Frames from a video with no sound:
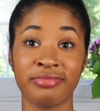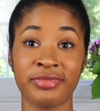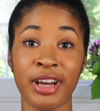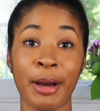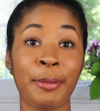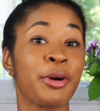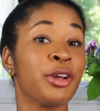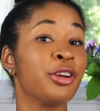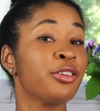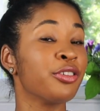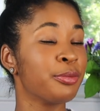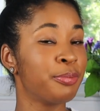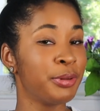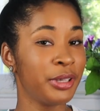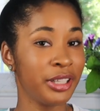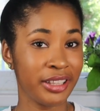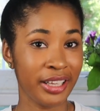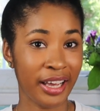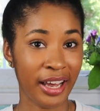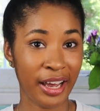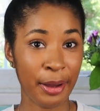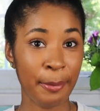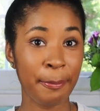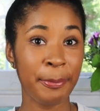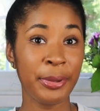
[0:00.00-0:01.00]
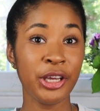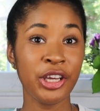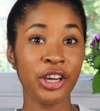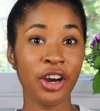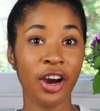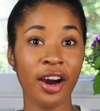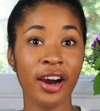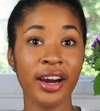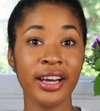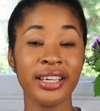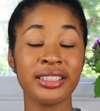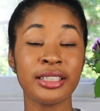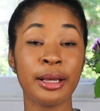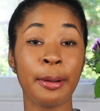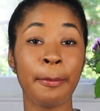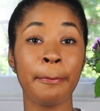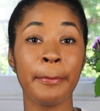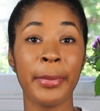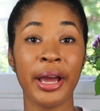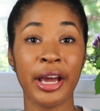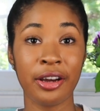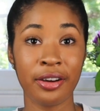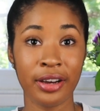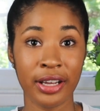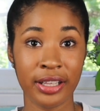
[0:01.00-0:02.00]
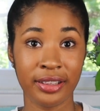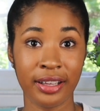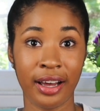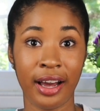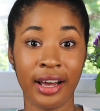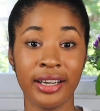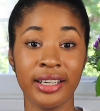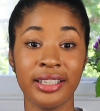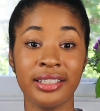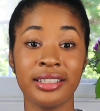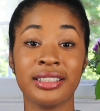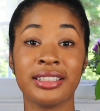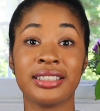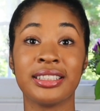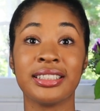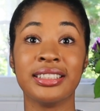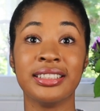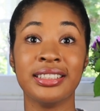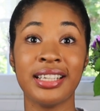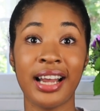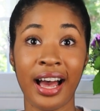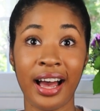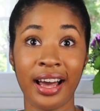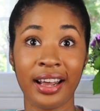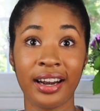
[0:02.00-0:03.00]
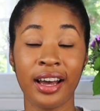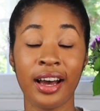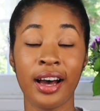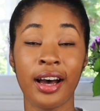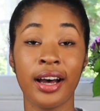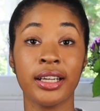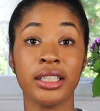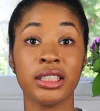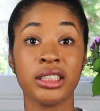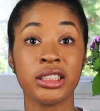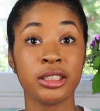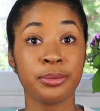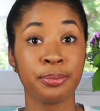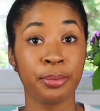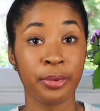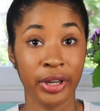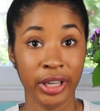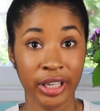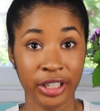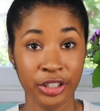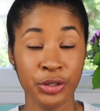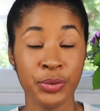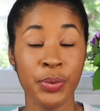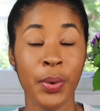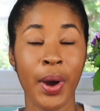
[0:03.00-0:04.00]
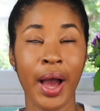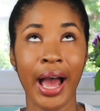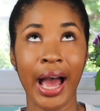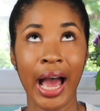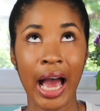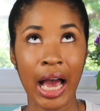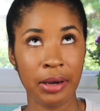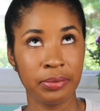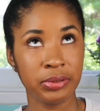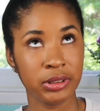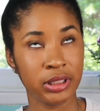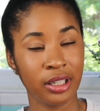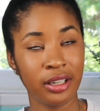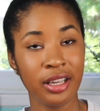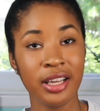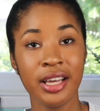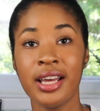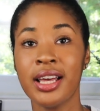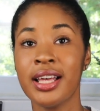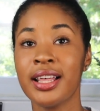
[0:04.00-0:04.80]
I'm going to repeat that. PR is a marathon. It is not a sprint. You have to.